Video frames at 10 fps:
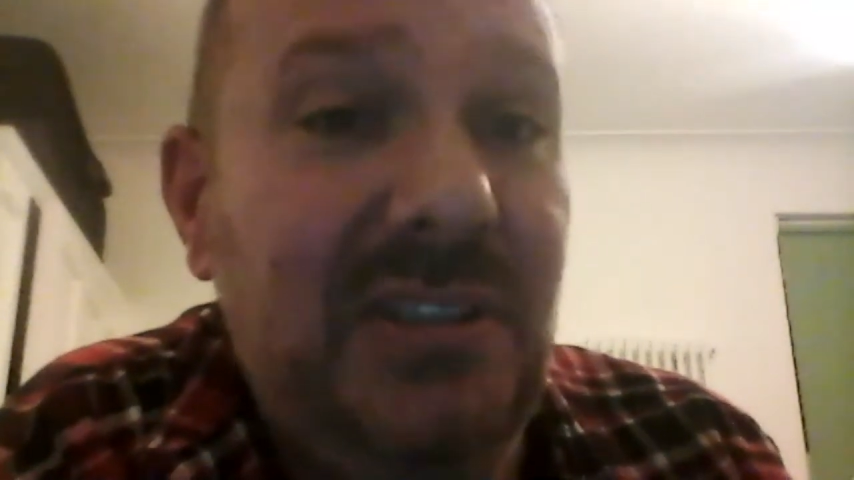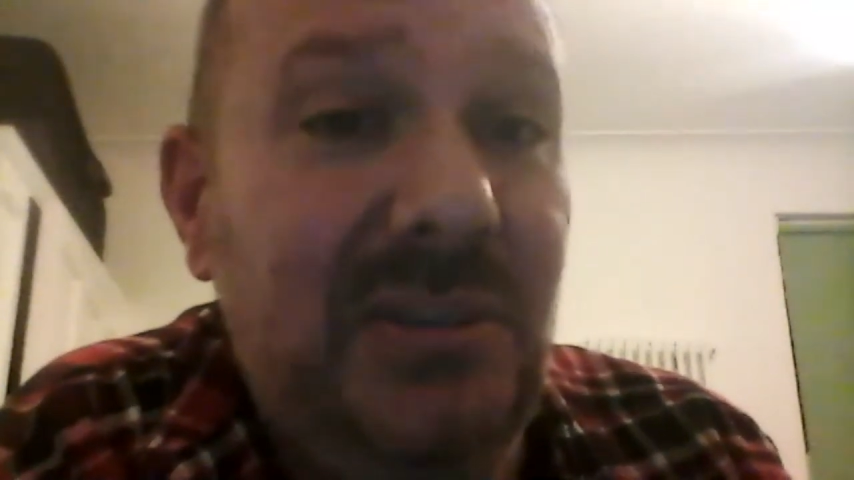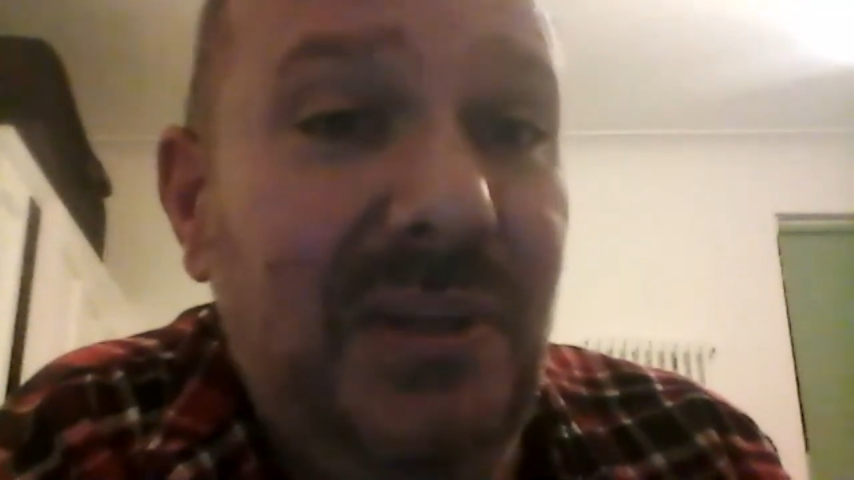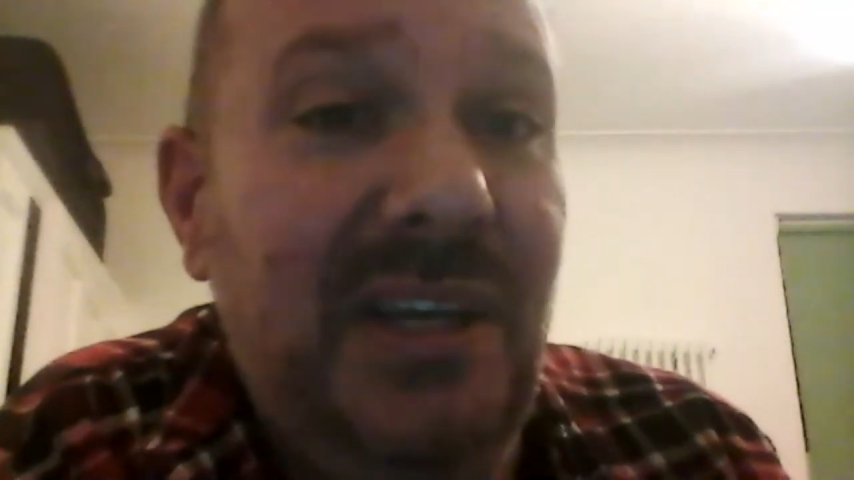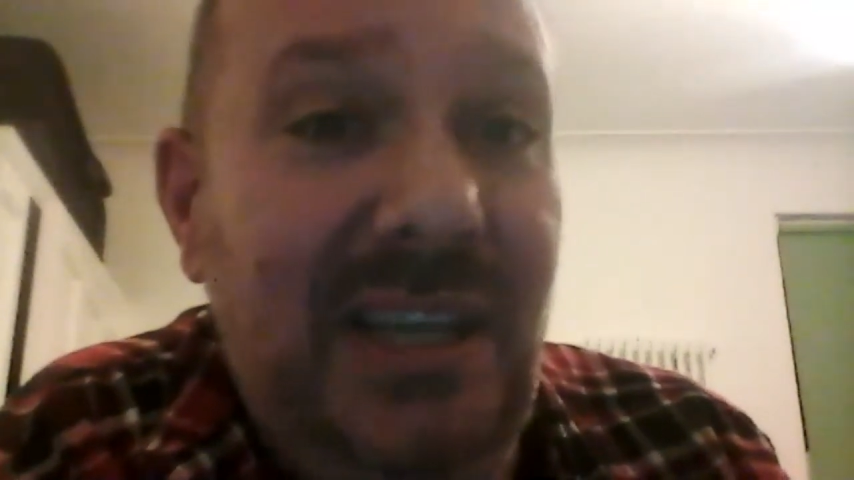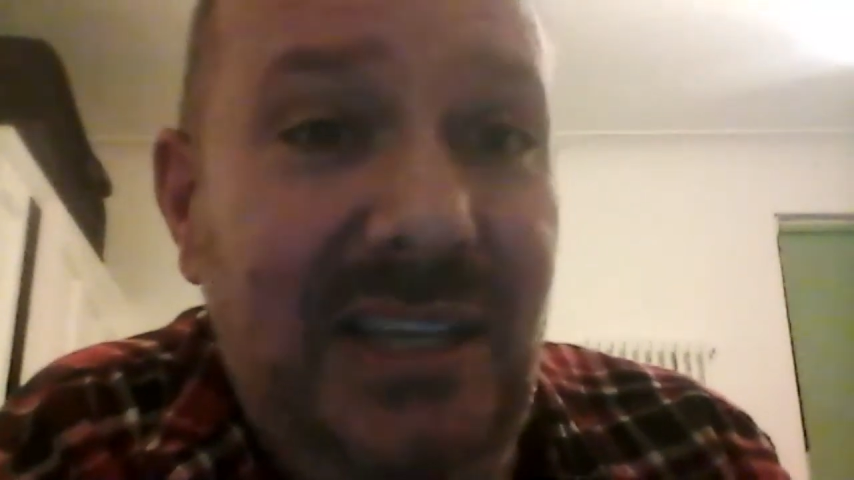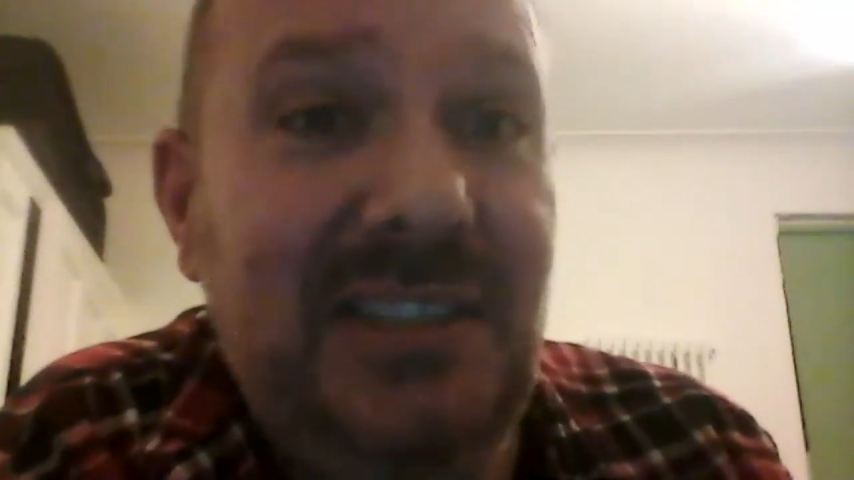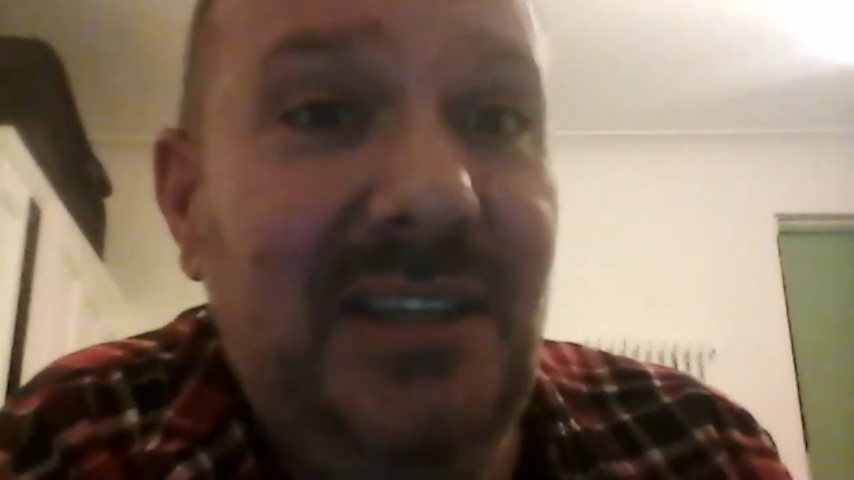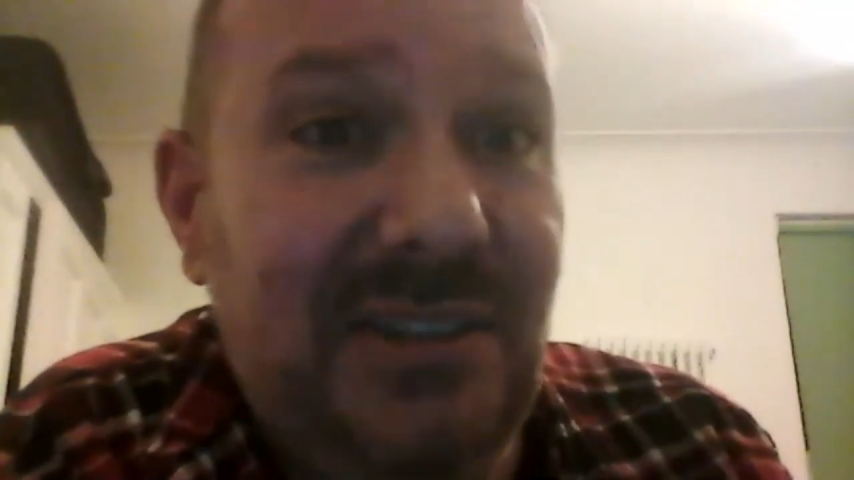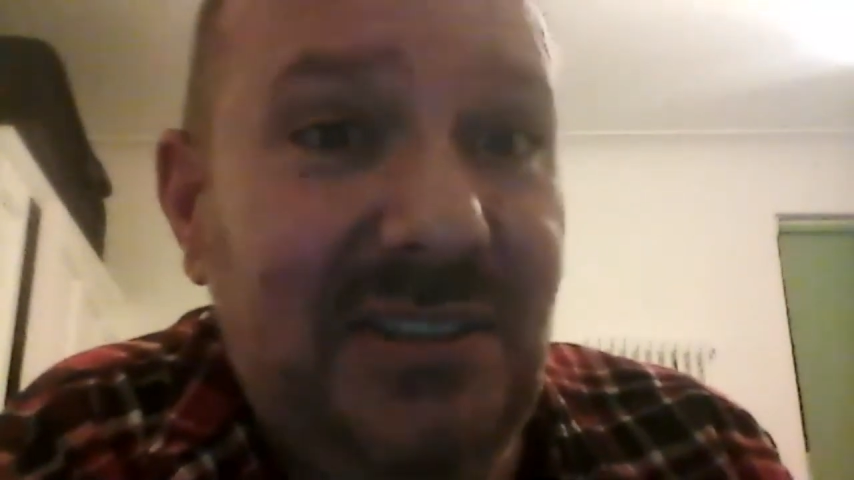into it, here's
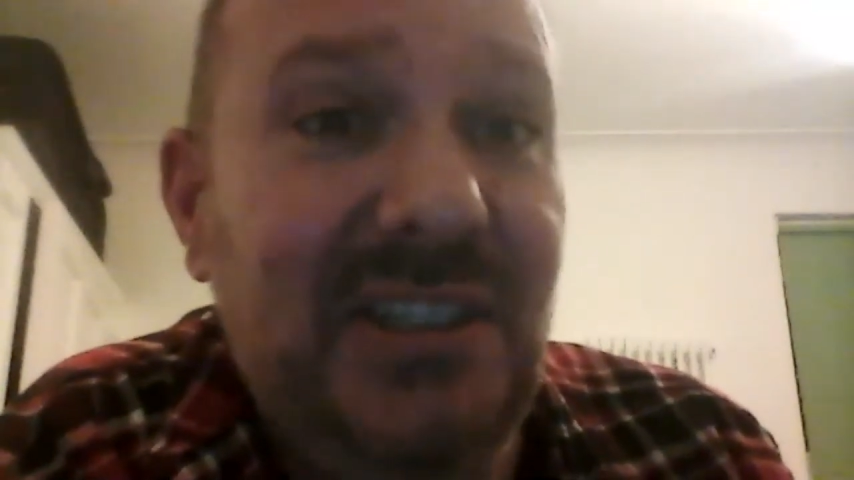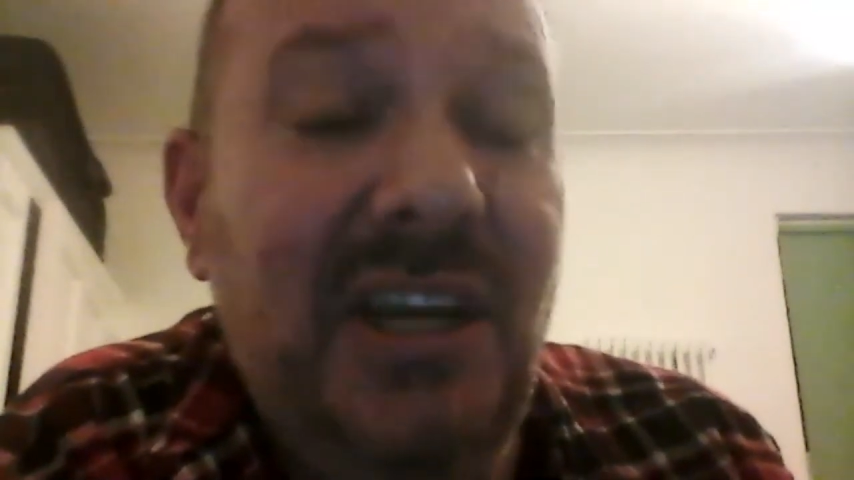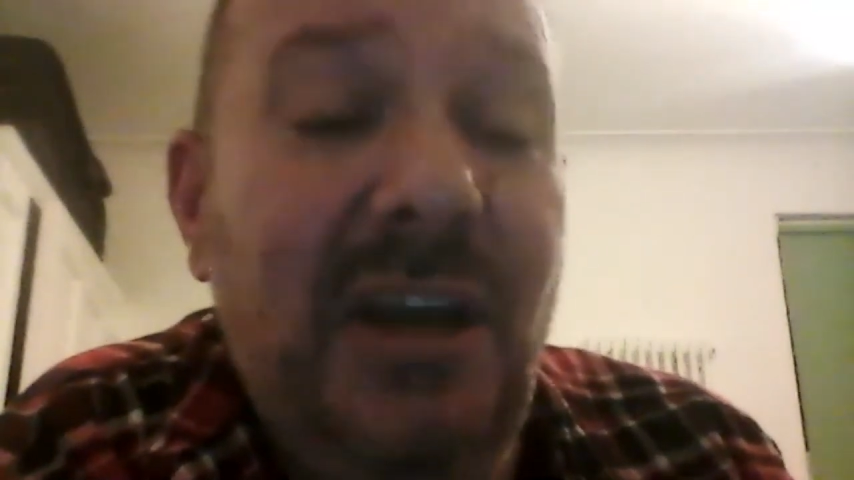the answer,